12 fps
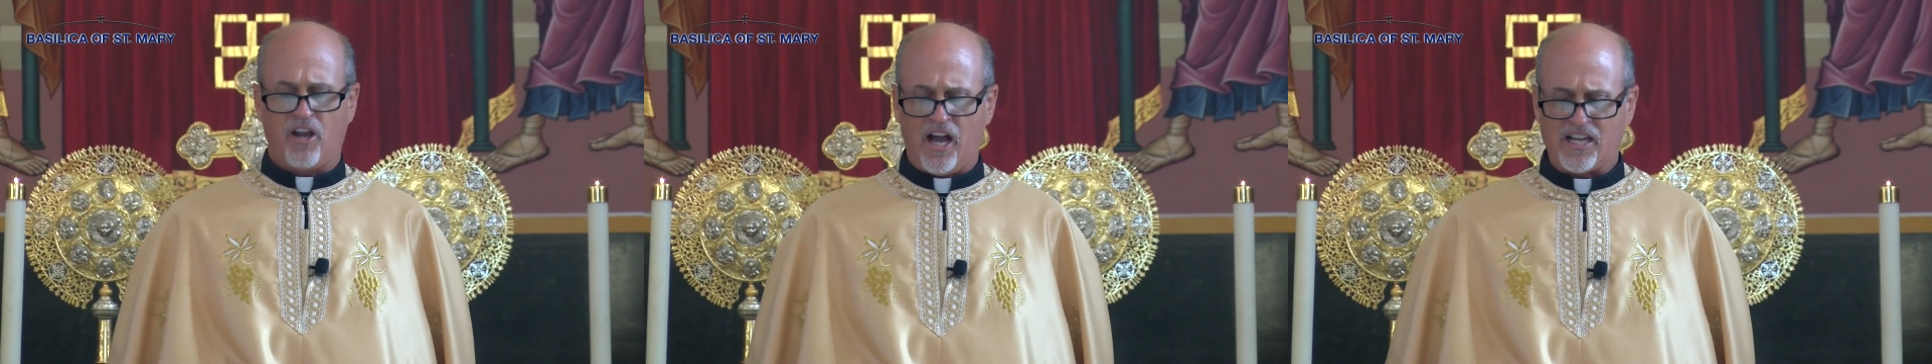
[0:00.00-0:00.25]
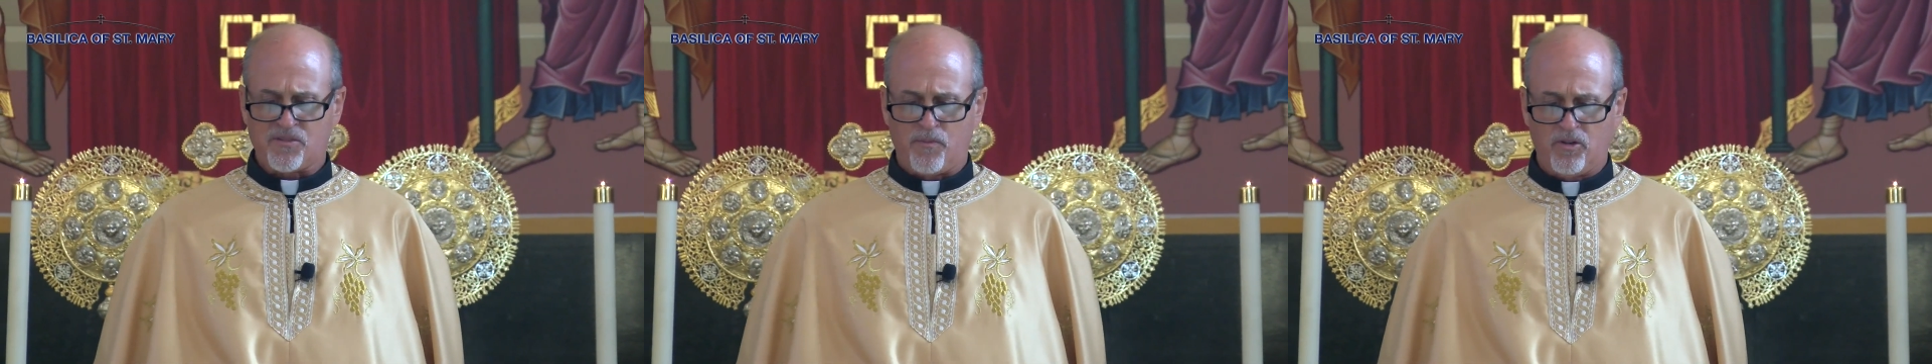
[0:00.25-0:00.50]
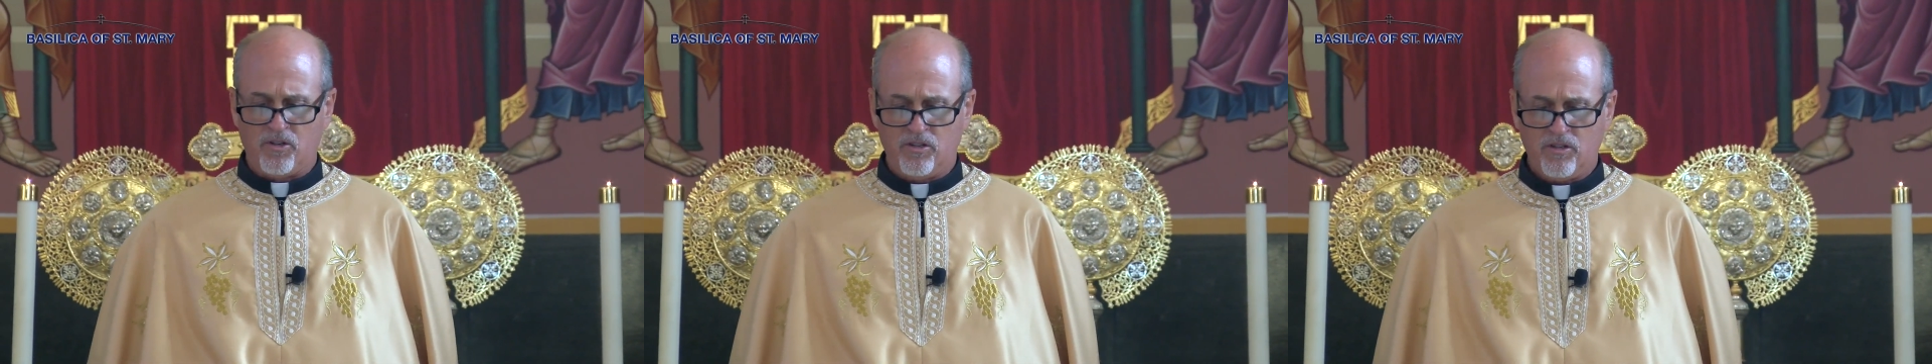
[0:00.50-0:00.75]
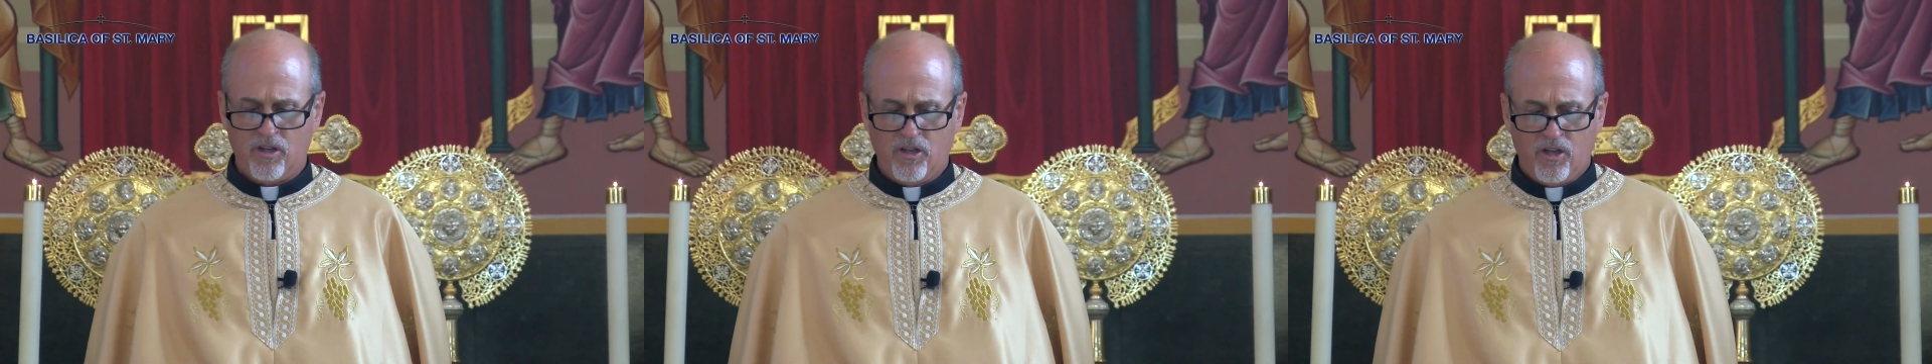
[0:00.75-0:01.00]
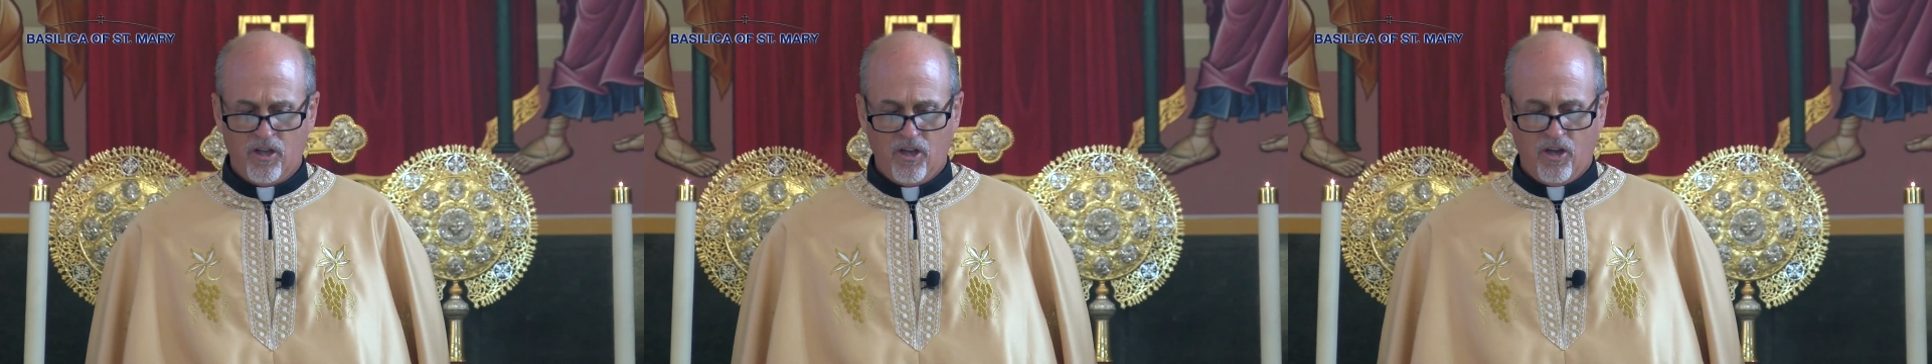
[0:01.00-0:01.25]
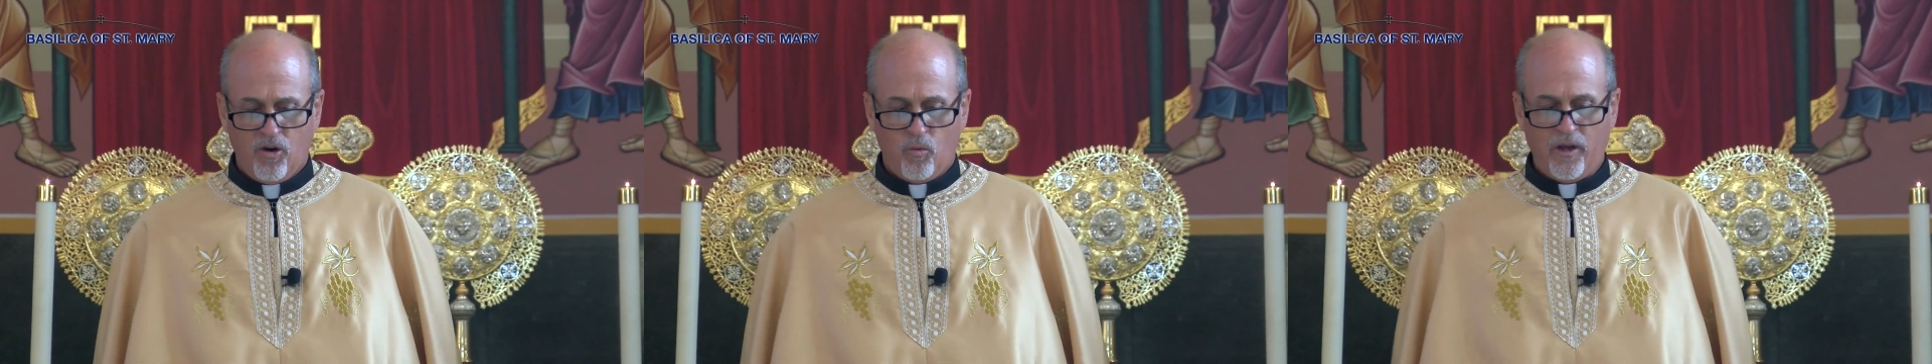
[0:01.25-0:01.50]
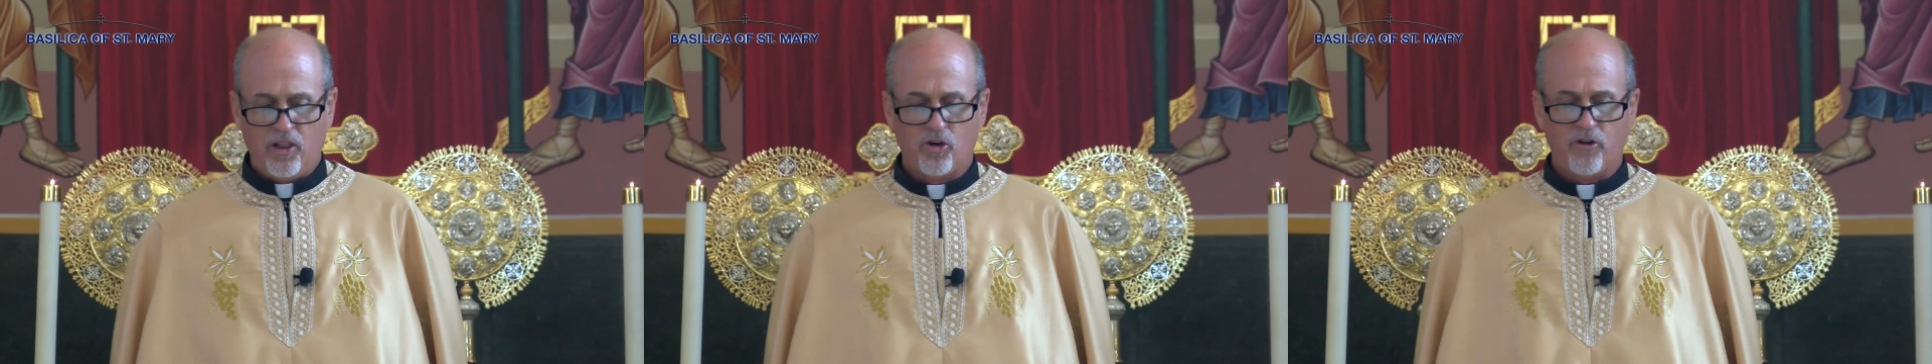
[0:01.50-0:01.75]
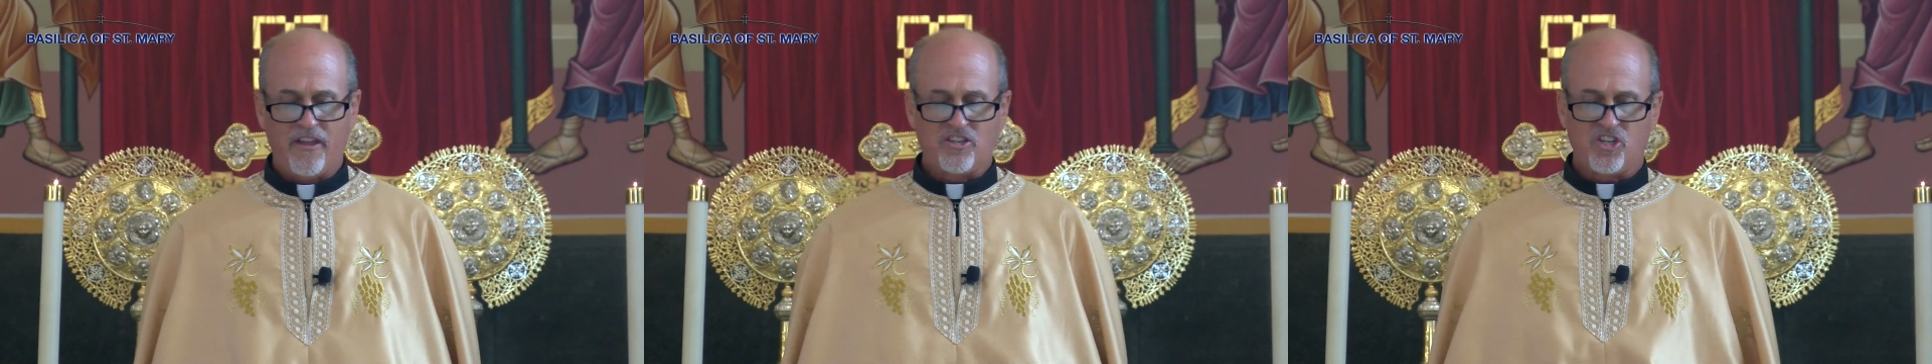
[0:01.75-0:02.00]
gospel, we
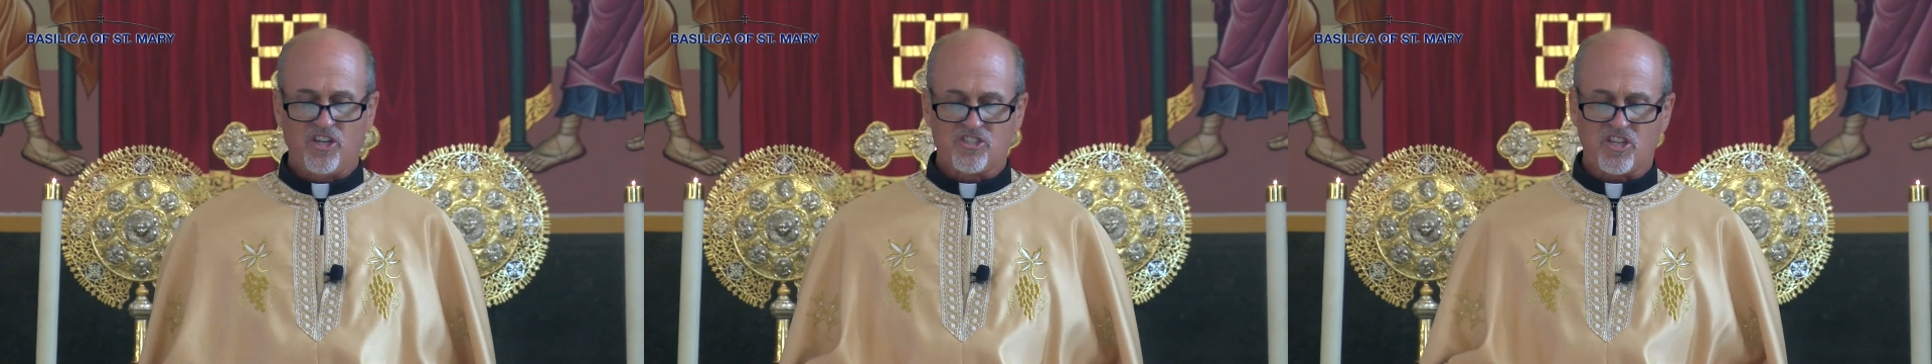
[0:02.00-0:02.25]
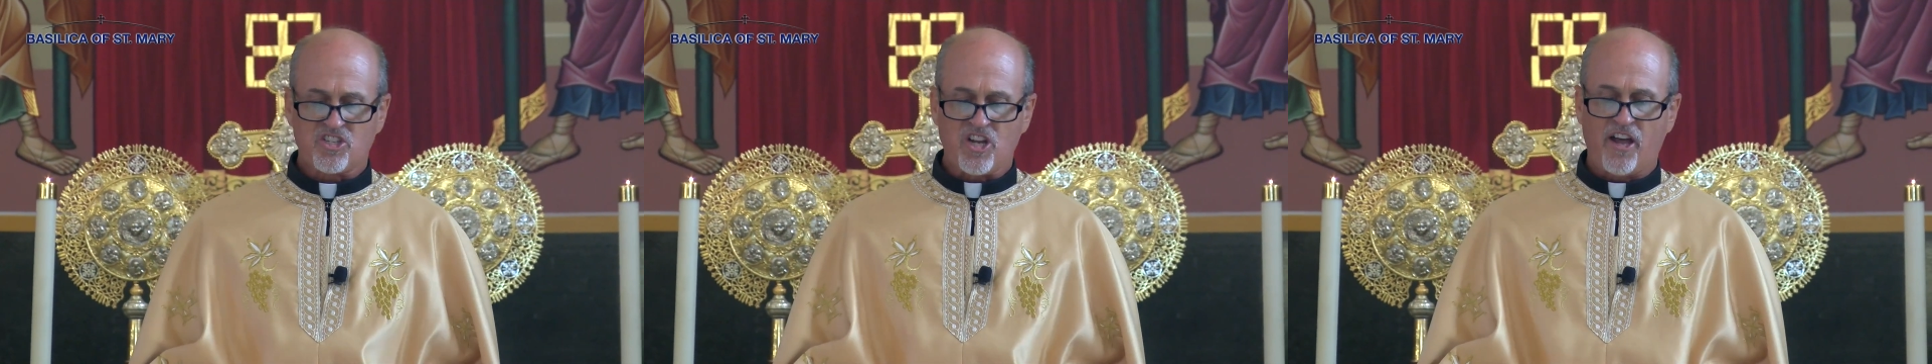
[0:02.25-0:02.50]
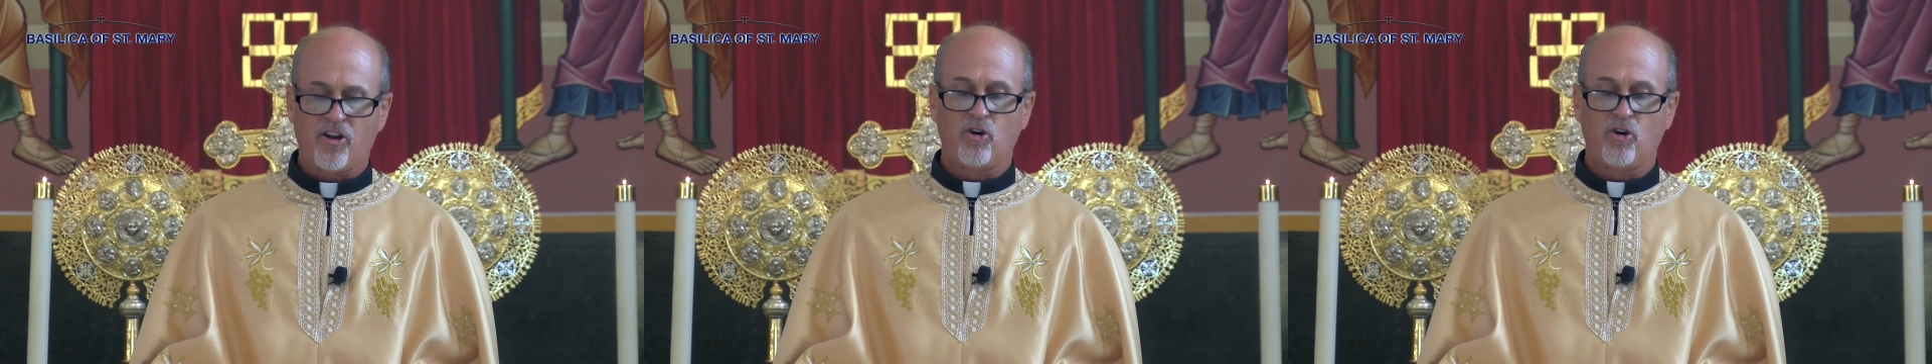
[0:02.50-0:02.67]
learn that Jesus not